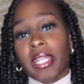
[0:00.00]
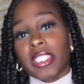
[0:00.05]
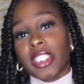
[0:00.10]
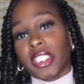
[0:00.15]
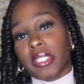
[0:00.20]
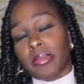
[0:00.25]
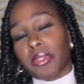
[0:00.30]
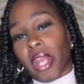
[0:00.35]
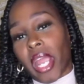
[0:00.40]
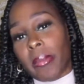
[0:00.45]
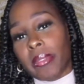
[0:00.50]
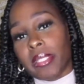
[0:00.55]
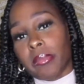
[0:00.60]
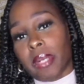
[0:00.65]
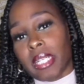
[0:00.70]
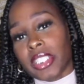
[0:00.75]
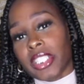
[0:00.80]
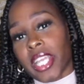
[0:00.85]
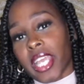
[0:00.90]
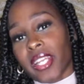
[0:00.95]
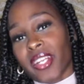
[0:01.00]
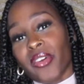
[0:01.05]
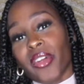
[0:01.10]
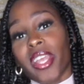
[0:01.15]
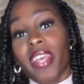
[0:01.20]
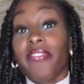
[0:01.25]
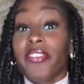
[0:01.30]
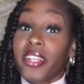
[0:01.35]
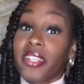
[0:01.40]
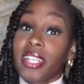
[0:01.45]
Subscribe to my channel.
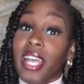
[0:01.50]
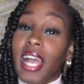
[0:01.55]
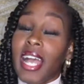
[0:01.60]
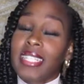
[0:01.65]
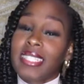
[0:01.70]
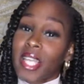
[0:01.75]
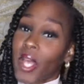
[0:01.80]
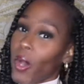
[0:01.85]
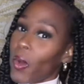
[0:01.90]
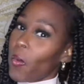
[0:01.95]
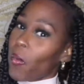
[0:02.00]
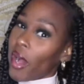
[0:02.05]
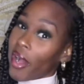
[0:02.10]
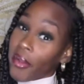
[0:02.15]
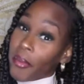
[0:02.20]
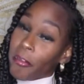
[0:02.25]
If you're not, welcome